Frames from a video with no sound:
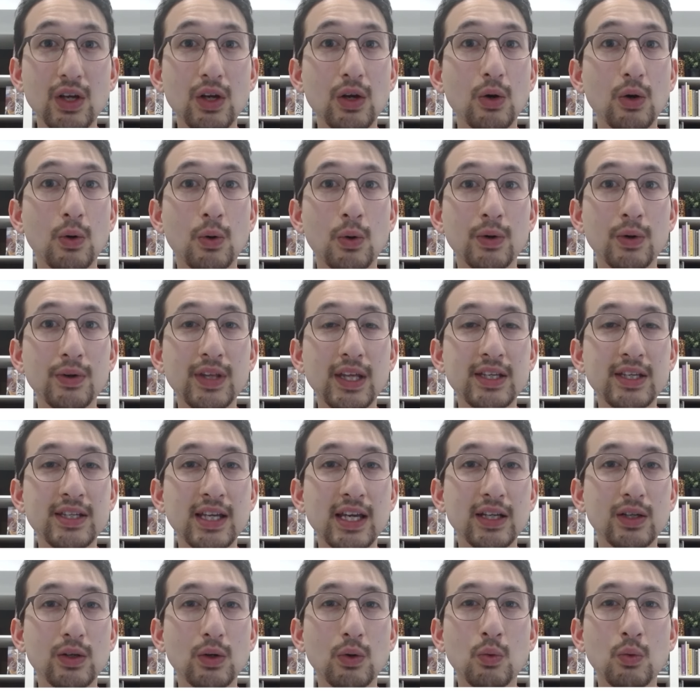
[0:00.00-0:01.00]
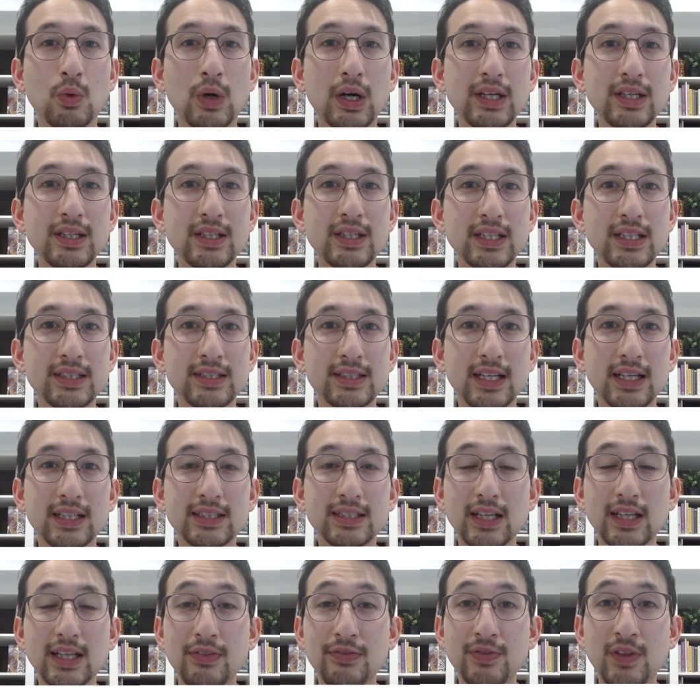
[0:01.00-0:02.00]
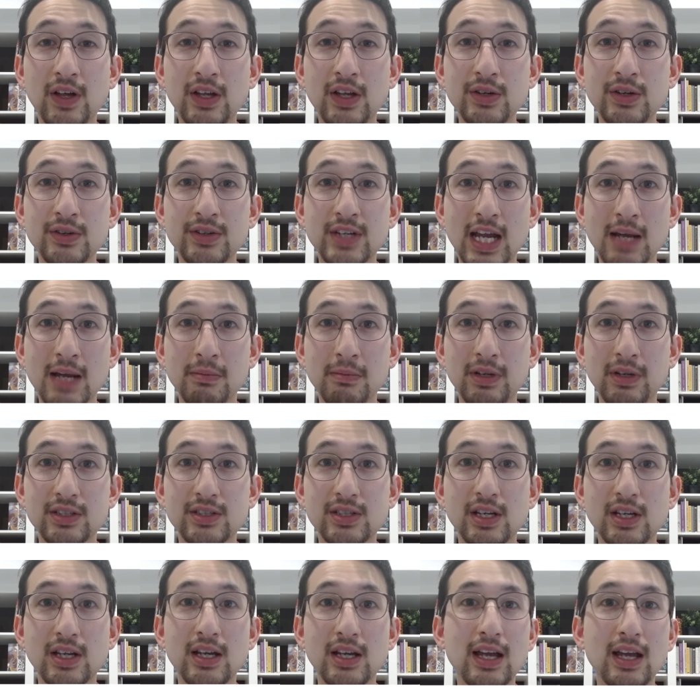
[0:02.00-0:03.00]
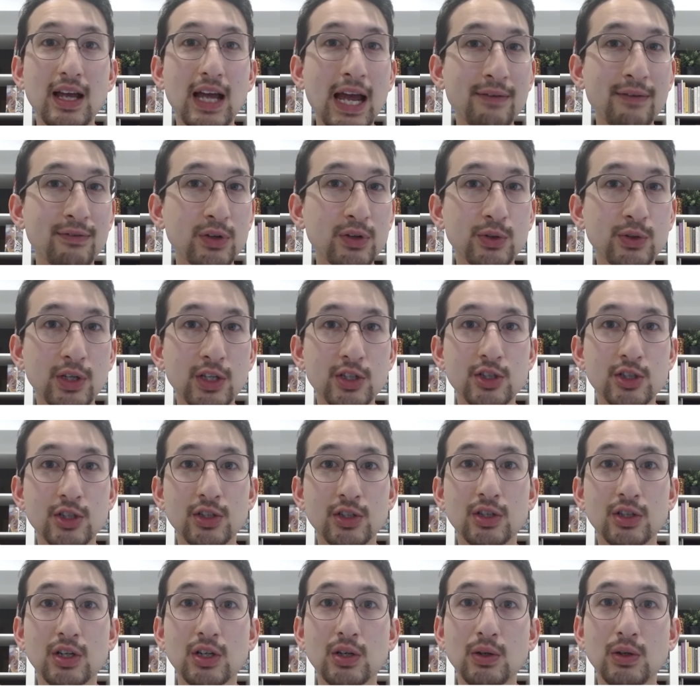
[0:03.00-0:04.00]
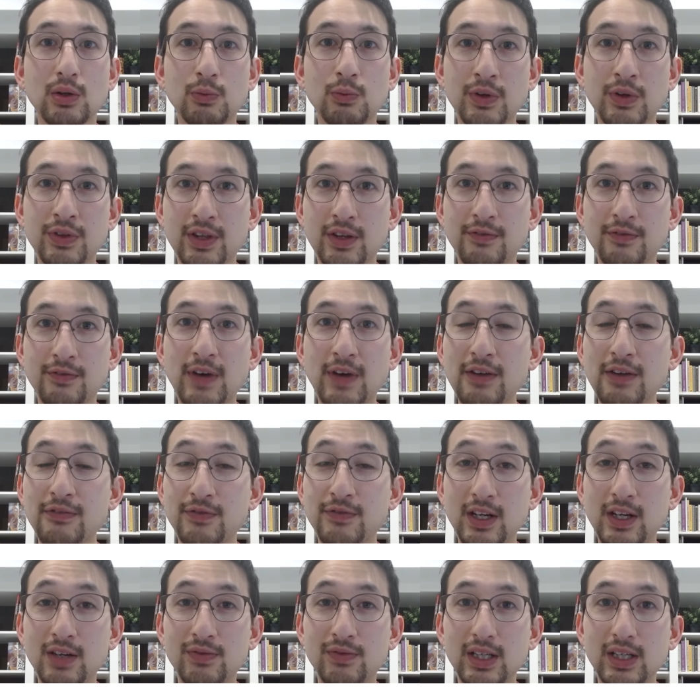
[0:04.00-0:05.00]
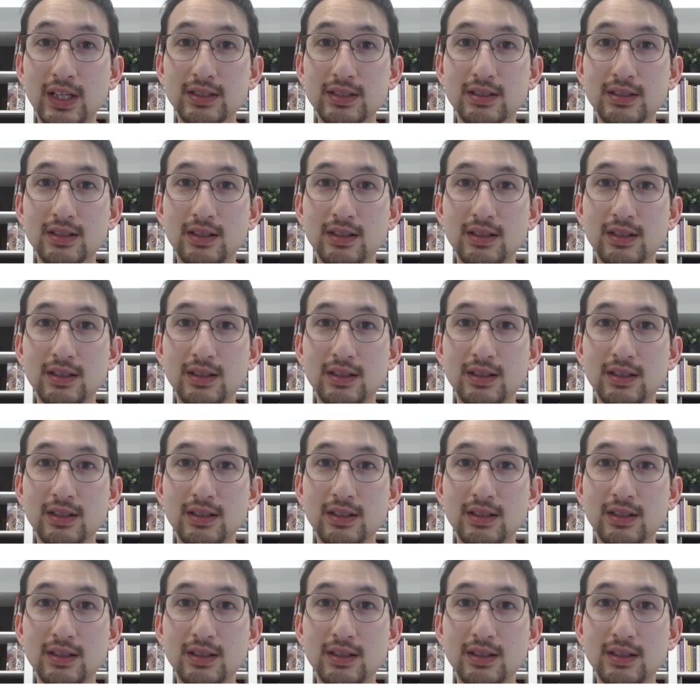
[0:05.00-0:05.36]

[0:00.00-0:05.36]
or they take 1d6 thunder damage every creature within 5 feet of us.